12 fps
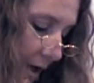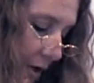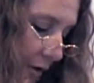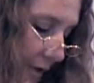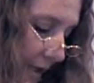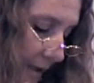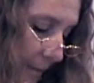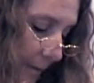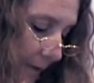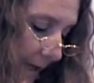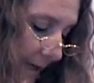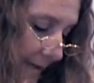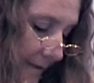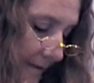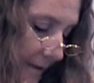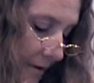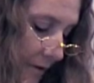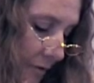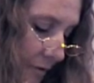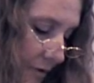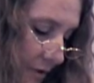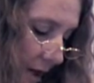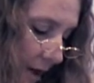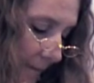You needed a place to
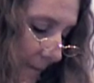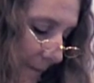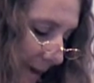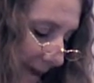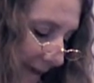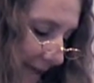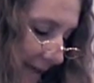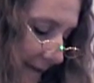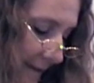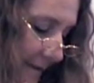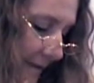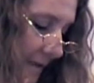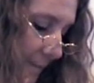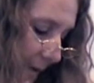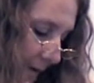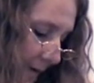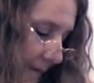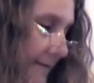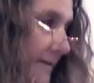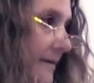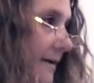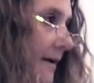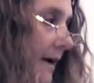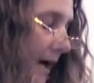start making this experience